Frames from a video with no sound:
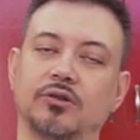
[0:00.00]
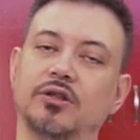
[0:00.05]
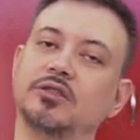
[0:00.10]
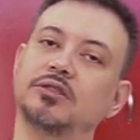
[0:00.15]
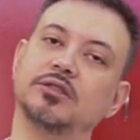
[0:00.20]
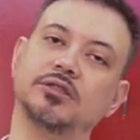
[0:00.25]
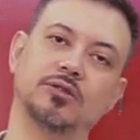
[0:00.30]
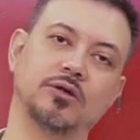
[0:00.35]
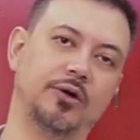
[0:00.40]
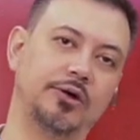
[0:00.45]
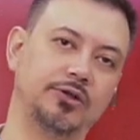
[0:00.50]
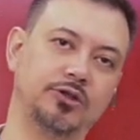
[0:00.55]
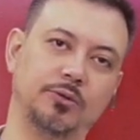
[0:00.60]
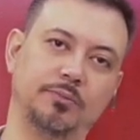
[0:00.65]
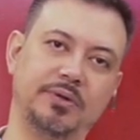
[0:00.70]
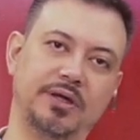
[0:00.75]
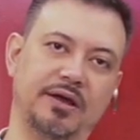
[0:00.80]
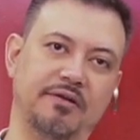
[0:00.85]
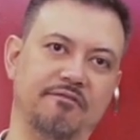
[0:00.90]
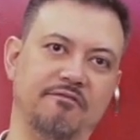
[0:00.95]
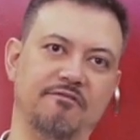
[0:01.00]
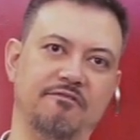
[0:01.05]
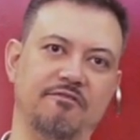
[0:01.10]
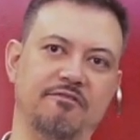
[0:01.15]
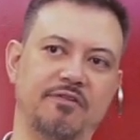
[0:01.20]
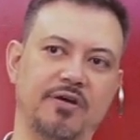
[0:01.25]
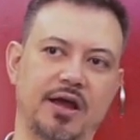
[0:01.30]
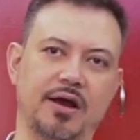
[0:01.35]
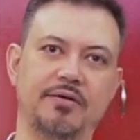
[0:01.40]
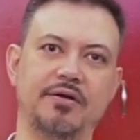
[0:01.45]
this is going to be a
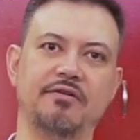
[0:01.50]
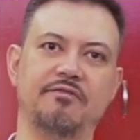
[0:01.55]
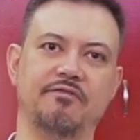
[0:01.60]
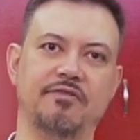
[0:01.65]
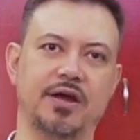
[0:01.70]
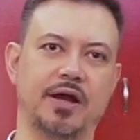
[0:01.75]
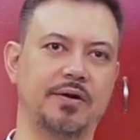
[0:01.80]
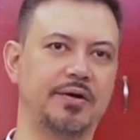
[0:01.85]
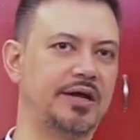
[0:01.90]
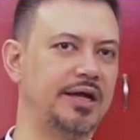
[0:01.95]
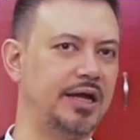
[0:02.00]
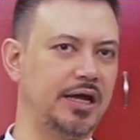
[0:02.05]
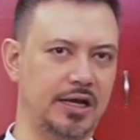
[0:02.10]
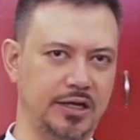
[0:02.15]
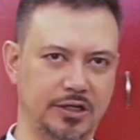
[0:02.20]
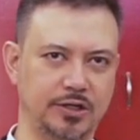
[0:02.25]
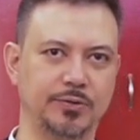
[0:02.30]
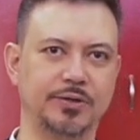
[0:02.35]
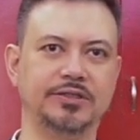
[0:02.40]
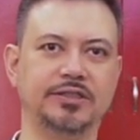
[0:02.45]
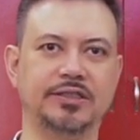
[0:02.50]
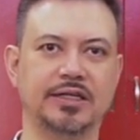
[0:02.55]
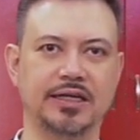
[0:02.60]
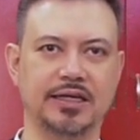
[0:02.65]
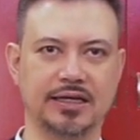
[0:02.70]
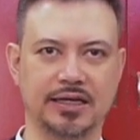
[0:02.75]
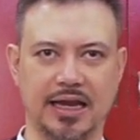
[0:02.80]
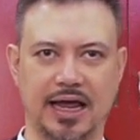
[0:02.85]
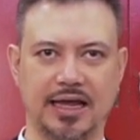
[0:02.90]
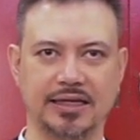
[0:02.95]
very, very
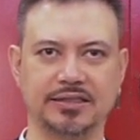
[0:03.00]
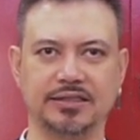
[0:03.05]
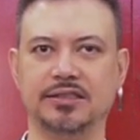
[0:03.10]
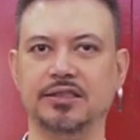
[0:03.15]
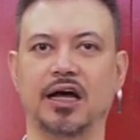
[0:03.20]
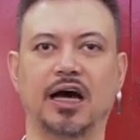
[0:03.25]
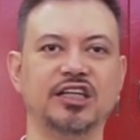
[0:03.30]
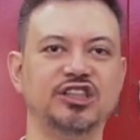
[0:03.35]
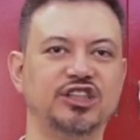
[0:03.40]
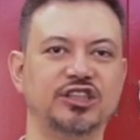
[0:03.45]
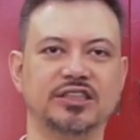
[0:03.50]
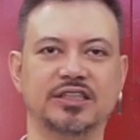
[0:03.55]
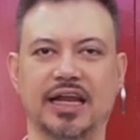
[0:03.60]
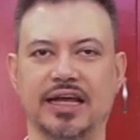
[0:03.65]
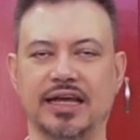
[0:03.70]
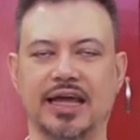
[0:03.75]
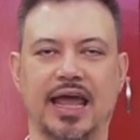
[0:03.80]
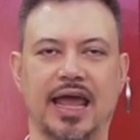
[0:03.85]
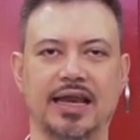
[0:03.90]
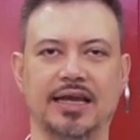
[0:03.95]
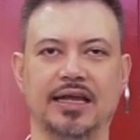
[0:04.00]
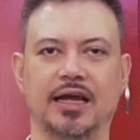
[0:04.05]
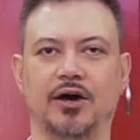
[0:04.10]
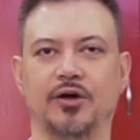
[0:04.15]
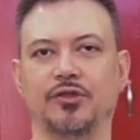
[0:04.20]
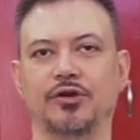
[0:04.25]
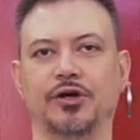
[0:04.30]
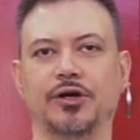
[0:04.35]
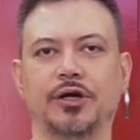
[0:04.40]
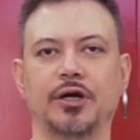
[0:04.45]
interesting class, not just like any
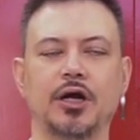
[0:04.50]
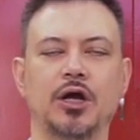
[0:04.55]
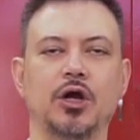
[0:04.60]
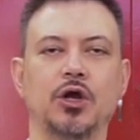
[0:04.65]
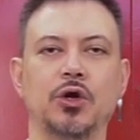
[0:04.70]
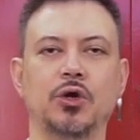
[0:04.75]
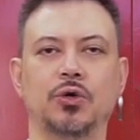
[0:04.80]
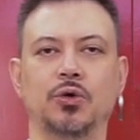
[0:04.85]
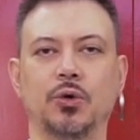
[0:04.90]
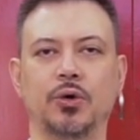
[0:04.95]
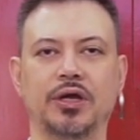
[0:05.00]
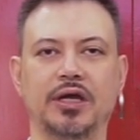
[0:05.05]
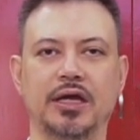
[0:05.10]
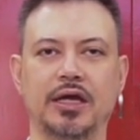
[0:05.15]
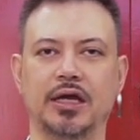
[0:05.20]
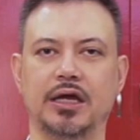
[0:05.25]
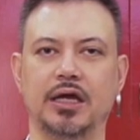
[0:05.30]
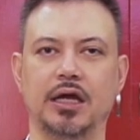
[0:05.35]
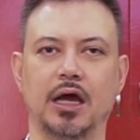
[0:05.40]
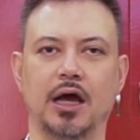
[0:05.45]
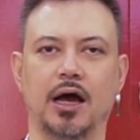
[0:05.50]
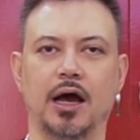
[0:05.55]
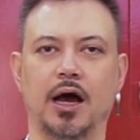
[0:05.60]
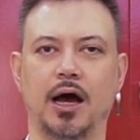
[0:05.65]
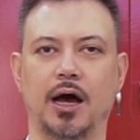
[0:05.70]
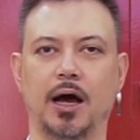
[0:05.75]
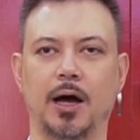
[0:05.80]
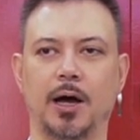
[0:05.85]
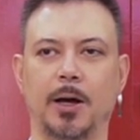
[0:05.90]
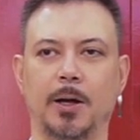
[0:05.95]
other cookie
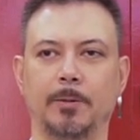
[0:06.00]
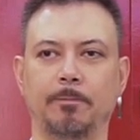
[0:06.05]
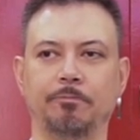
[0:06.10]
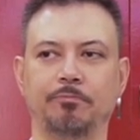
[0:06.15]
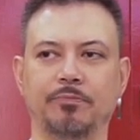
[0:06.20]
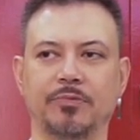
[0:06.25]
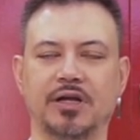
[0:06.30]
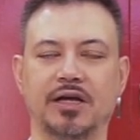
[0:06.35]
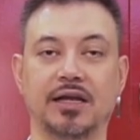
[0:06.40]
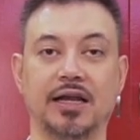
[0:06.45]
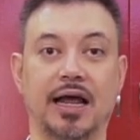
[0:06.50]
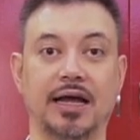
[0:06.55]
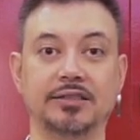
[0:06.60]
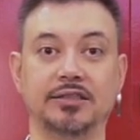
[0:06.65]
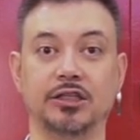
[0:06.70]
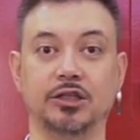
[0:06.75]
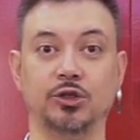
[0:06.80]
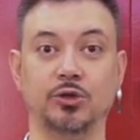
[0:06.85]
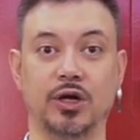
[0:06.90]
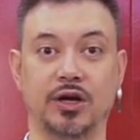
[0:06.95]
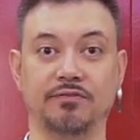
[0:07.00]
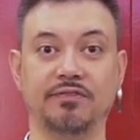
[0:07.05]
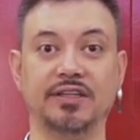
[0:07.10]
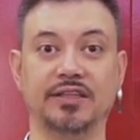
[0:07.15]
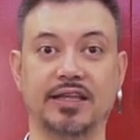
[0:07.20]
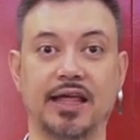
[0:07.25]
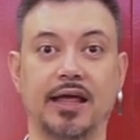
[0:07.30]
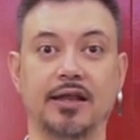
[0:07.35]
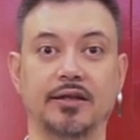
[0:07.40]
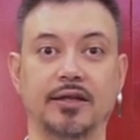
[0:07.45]
class that you have
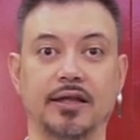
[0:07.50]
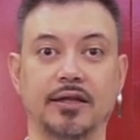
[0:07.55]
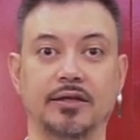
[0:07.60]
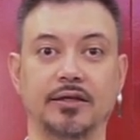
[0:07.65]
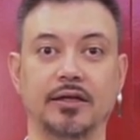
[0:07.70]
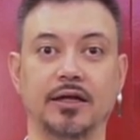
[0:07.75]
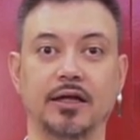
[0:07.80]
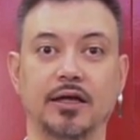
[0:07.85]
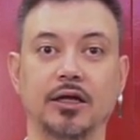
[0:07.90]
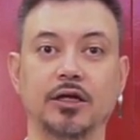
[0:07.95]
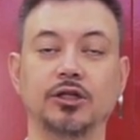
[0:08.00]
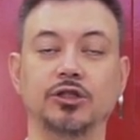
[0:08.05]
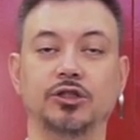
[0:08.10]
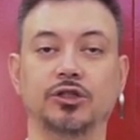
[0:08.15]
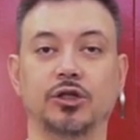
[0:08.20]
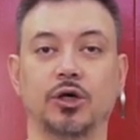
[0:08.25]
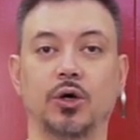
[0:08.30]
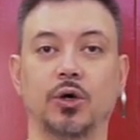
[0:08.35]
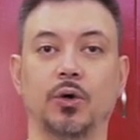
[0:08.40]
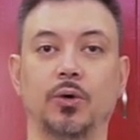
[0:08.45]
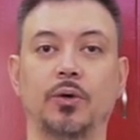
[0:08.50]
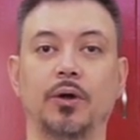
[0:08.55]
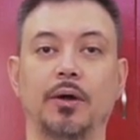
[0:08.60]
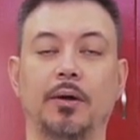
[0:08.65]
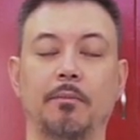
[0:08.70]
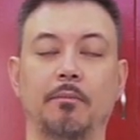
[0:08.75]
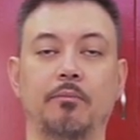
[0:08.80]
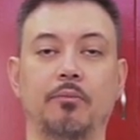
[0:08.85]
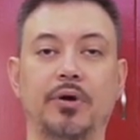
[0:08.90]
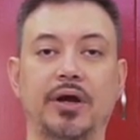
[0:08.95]
attended. So
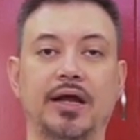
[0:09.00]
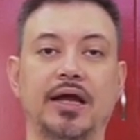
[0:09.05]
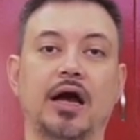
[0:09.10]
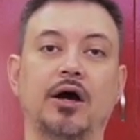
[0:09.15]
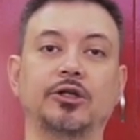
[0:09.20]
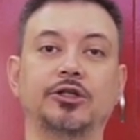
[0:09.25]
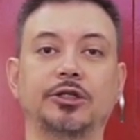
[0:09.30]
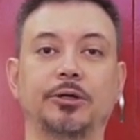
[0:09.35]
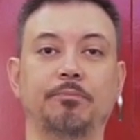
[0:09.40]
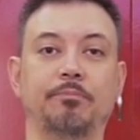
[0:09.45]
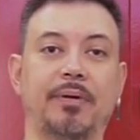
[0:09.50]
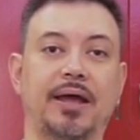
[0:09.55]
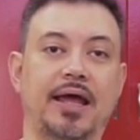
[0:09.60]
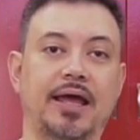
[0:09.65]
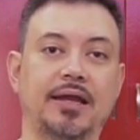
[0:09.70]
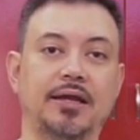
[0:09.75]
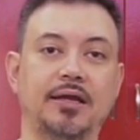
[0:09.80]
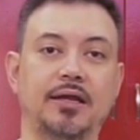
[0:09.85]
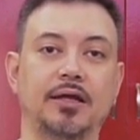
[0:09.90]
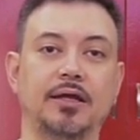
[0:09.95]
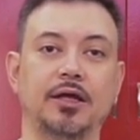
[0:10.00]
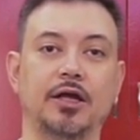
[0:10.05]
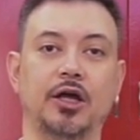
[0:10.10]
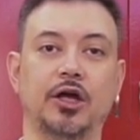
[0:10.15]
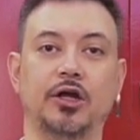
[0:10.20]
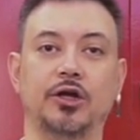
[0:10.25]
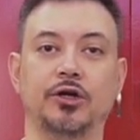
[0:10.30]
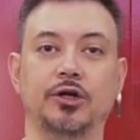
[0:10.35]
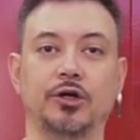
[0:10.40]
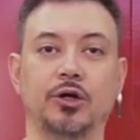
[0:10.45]
bring out your pen,
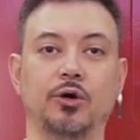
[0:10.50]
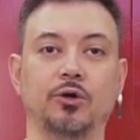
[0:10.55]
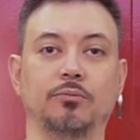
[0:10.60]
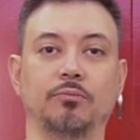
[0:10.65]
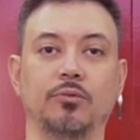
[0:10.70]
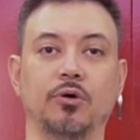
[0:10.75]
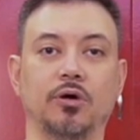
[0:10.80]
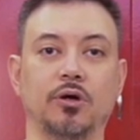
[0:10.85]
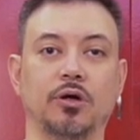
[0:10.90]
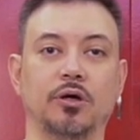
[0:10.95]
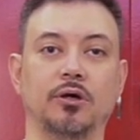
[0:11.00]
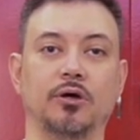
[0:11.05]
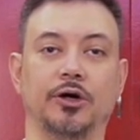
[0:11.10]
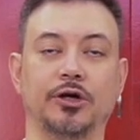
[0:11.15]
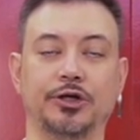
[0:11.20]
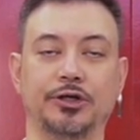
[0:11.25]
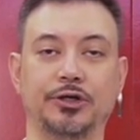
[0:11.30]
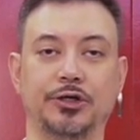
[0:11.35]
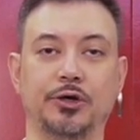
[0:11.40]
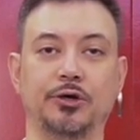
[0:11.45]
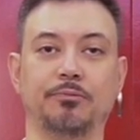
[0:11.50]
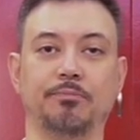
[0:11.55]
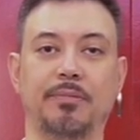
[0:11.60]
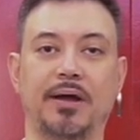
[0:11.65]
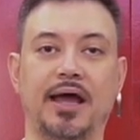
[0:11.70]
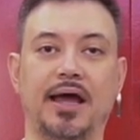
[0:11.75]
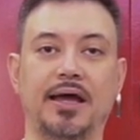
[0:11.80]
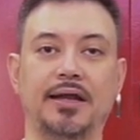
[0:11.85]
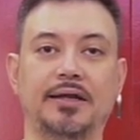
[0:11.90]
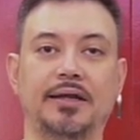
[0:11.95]
your notebook, or your
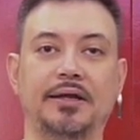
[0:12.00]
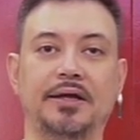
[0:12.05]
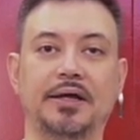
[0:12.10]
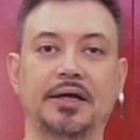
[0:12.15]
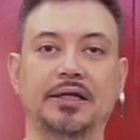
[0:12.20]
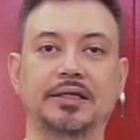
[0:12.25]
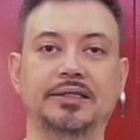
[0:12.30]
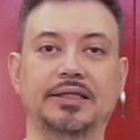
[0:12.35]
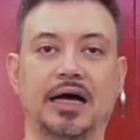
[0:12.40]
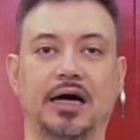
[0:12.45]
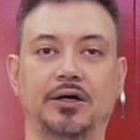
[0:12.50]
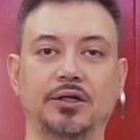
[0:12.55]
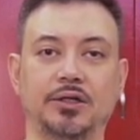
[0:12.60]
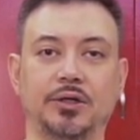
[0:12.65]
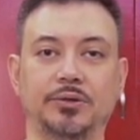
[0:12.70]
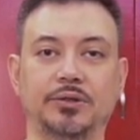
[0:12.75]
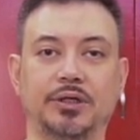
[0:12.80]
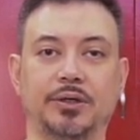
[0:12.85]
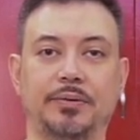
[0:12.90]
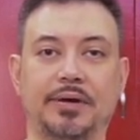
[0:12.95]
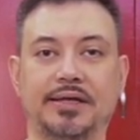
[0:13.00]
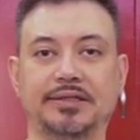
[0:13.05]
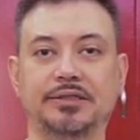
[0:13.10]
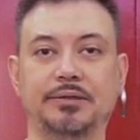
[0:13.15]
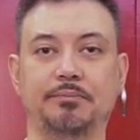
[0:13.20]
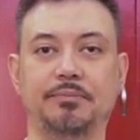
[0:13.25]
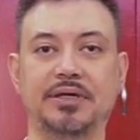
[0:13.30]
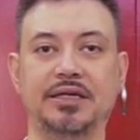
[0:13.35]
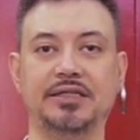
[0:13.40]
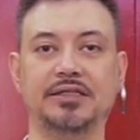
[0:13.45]
notepad, download the
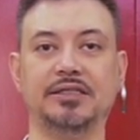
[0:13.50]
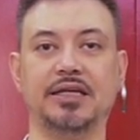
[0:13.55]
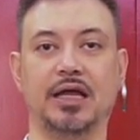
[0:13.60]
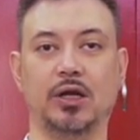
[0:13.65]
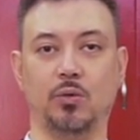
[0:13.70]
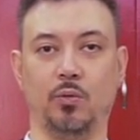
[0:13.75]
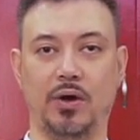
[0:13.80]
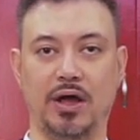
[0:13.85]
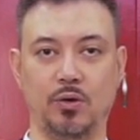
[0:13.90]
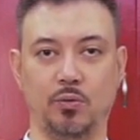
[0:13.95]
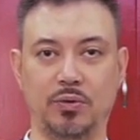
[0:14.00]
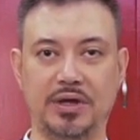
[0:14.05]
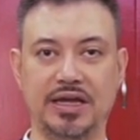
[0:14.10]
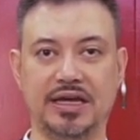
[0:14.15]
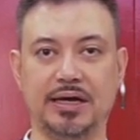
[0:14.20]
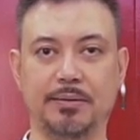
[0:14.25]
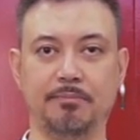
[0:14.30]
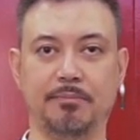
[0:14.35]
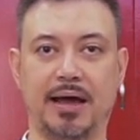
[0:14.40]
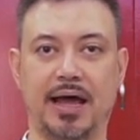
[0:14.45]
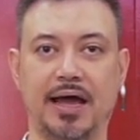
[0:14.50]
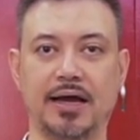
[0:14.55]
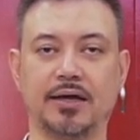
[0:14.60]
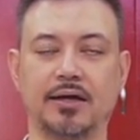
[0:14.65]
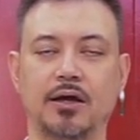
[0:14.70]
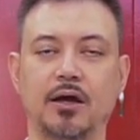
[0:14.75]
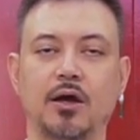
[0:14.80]
recipes, and when we come back,